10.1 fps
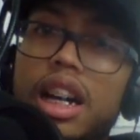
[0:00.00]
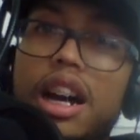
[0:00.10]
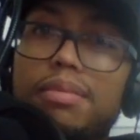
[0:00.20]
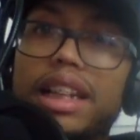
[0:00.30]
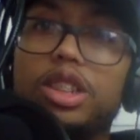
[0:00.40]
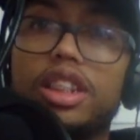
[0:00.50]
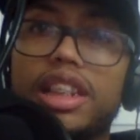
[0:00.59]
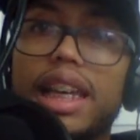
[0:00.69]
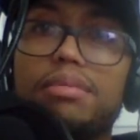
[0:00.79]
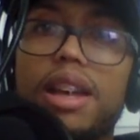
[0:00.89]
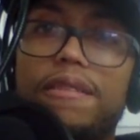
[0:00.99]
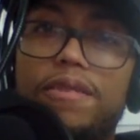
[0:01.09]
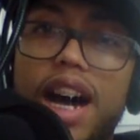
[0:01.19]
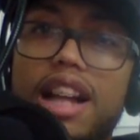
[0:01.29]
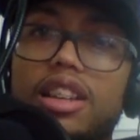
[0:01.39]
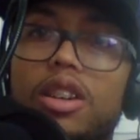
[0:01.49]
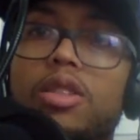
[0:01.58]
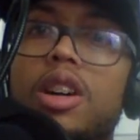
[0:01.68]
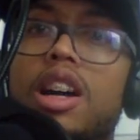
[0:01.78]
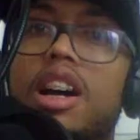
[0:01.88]
make sure to give me a
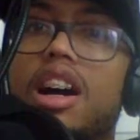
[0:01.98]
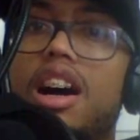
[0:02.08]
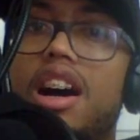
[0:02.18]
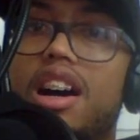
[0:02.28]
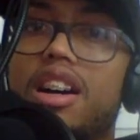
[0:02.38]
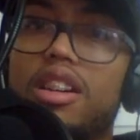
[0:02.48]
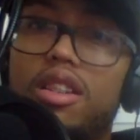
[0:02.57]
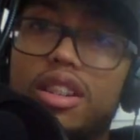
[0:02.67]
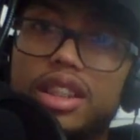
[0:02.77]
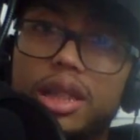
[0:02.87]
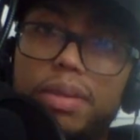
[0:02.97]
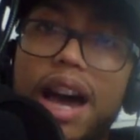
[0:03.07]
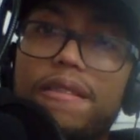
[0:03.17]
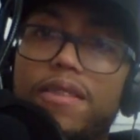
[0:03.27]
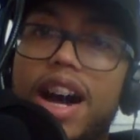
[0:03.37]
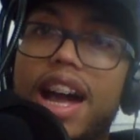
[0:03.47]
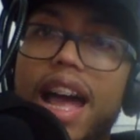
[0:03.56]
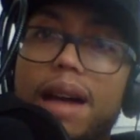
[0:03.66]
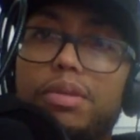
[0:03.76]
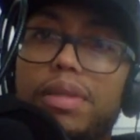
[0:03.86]
follow on Spotify,
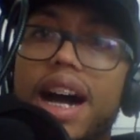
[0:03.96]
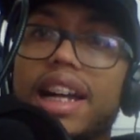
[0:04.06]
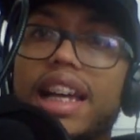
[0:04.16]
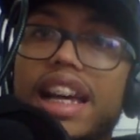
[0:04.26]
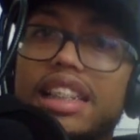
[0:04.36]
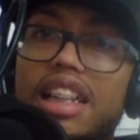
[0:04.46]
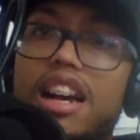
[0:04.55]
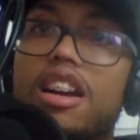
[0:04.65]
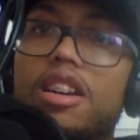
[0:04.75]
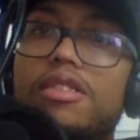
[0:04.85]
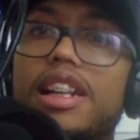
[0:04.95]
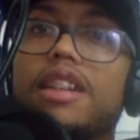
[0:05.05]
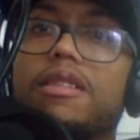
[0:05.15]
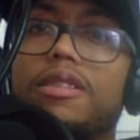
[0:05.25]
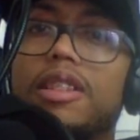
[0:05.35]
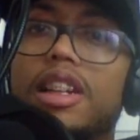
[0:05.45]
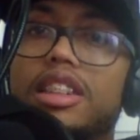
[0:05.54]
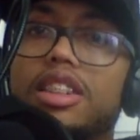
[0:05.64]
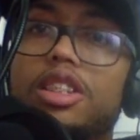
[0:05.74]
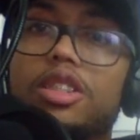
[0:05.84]
Apple Podcasts, iHeartRadio,
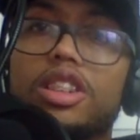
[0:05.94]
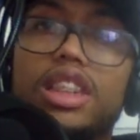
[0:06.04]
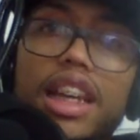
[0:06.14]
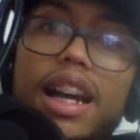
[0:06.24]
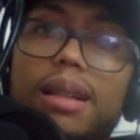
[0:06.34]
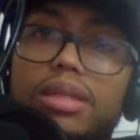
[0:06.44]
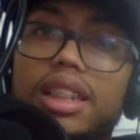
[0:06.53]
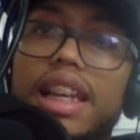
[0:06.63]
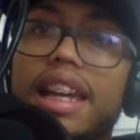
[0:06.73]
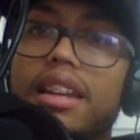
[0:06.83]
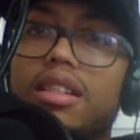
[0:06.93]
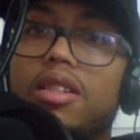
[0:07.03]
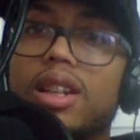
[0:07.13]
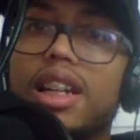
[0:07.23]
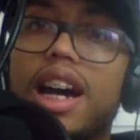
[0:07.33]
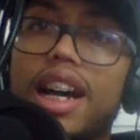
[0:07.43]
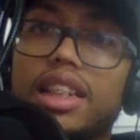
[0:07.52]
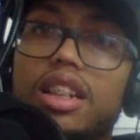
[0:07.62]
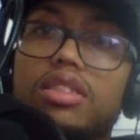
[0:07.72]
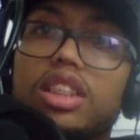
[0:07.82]
so you'll stay up to date on the
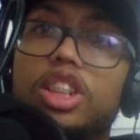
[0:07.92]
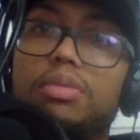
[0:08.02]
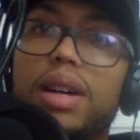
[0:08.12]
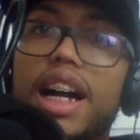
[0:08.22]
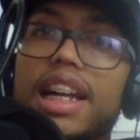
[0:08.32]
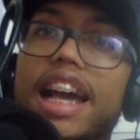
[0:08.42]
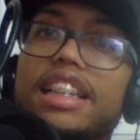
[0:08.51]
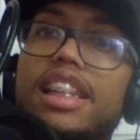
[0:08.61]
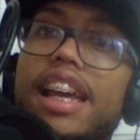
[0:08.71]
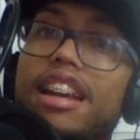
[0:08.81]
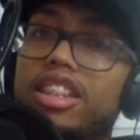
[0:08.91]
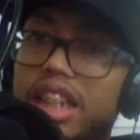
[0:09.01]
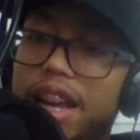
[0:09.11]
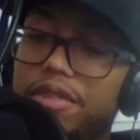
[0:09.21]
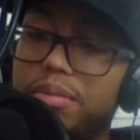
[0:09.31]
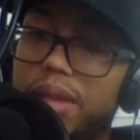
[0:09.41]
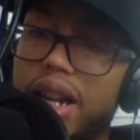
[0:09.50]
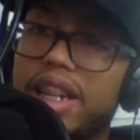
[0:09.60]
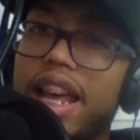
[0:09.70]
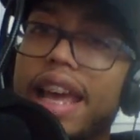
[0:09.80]
Hockey Talk TG podcast. It airs every
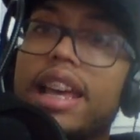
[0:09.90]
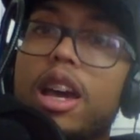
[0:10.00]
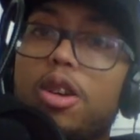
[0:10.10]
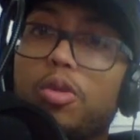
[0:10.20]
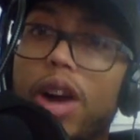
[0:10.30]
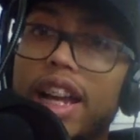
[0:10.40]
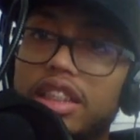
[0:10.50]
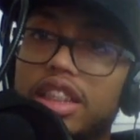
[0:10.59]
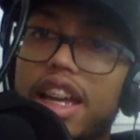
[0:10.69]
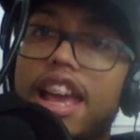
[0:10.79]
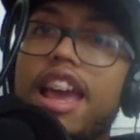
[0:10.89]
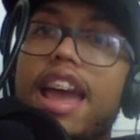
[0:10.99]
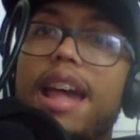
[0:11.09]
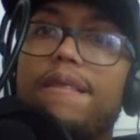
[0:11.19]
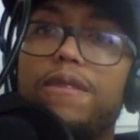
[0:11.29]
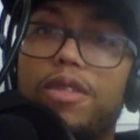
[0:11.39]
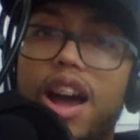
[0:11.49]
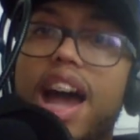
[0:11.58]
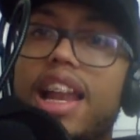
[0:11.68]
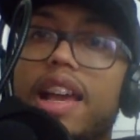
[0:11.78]
Monday, Wednesday, and
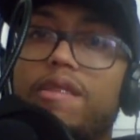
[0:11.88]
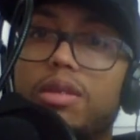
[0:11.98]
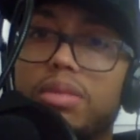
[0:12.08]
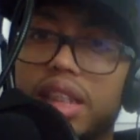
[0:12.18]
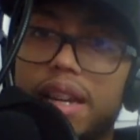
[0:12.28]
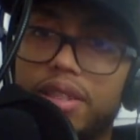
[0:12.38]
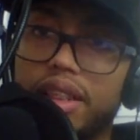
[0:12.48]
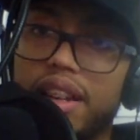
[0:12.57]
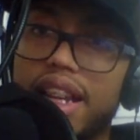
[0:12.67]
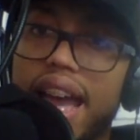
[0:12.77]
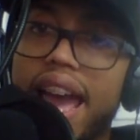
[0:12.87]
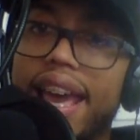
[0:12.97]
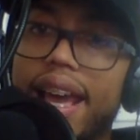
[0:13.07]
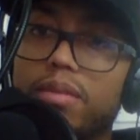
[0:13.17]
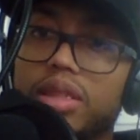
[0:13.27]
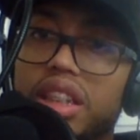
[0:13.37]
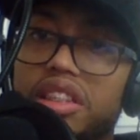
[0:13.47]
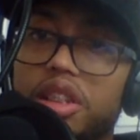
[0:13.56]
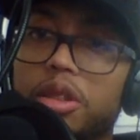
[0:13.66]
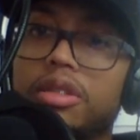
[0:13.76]
Friday from 11:30 a.m. to
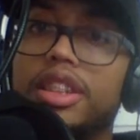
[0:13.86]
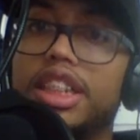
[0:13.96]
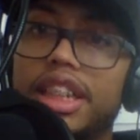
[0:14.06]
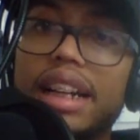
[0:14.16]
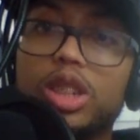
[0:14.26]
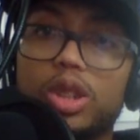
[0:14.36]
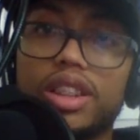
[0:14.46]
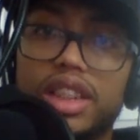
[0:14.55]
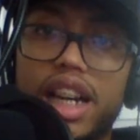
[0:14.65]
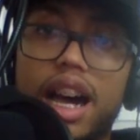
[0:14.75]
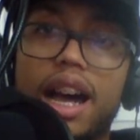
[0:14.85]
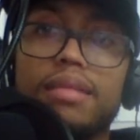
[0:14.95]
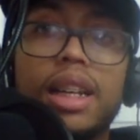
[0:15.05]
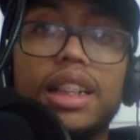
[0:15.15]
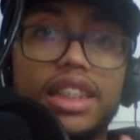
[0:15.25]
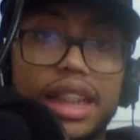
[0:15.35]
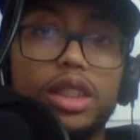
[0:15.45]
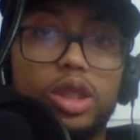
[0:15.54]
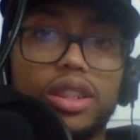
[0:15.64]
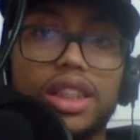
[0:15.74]
noon Central Time.
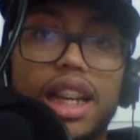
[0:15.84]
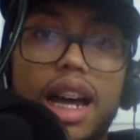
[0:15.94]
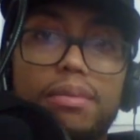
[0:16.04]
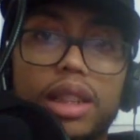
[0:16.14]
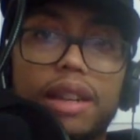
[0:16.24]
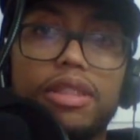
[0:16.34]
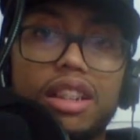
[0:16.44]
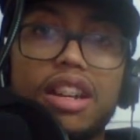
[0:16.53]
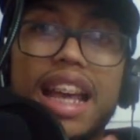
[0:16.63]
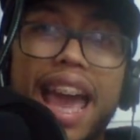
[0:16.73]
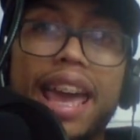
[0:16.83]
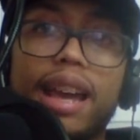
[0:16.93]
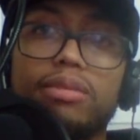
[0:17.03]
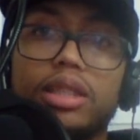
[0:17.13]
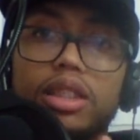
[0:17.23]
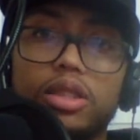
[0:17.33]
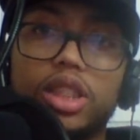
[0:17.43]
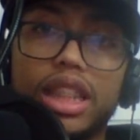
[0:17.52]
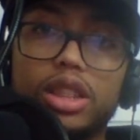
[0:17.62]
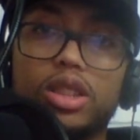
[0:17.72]
11:30 a.m. to noon
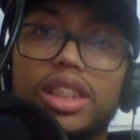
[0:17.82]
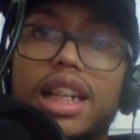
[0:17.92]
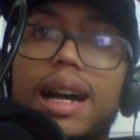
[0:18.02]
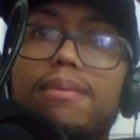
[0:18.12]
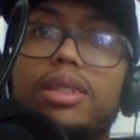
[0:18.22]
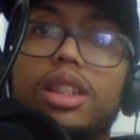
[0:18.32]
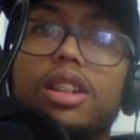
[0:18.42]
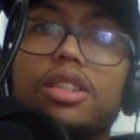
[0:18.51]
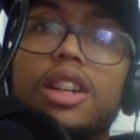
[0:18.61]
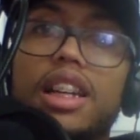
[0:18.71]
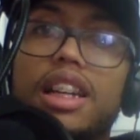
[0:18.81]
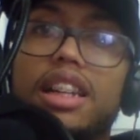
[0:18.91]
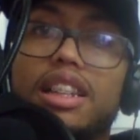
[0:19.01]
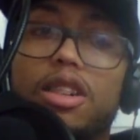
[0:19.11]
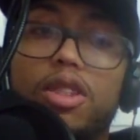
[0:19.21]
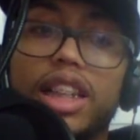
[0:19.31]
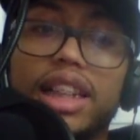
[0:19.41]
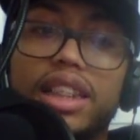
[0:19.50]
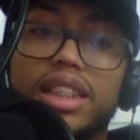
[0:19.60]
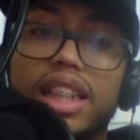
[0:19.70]
Central Time. So you don't want to
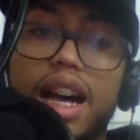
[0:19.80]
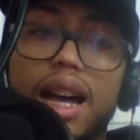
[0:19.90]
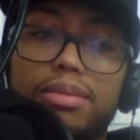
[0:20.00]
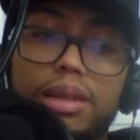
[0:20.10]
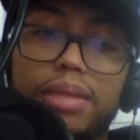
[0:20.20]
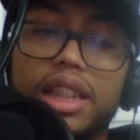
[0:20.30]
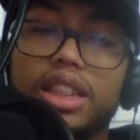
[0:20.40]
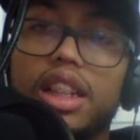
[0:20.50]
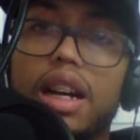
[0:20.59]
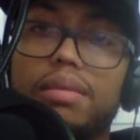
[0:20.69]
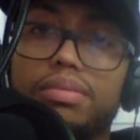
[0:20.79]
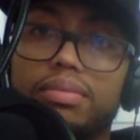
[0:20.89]
get the times mixed up.